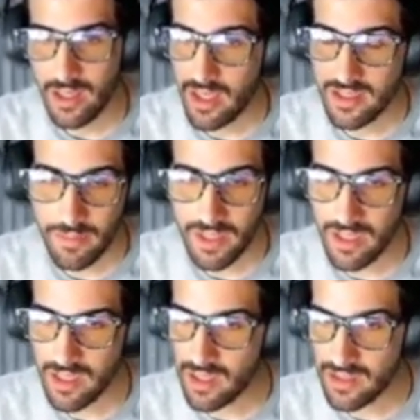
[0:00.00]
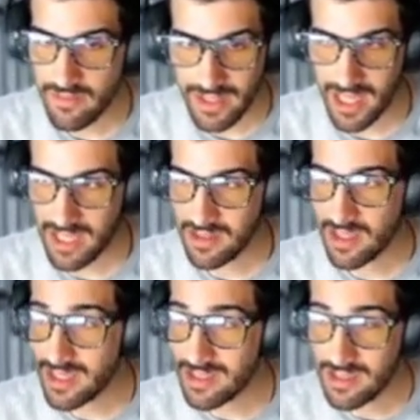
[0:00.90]
His ability is fantastic.
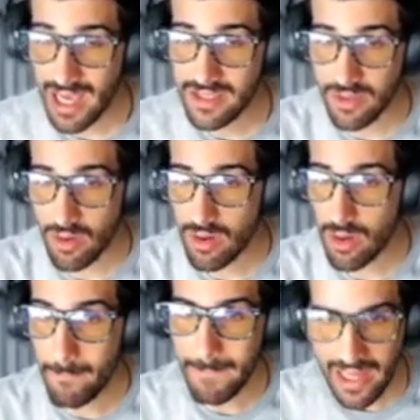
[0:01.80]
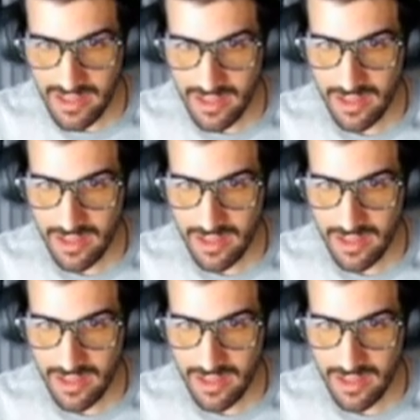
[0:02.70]
His stats are amazing.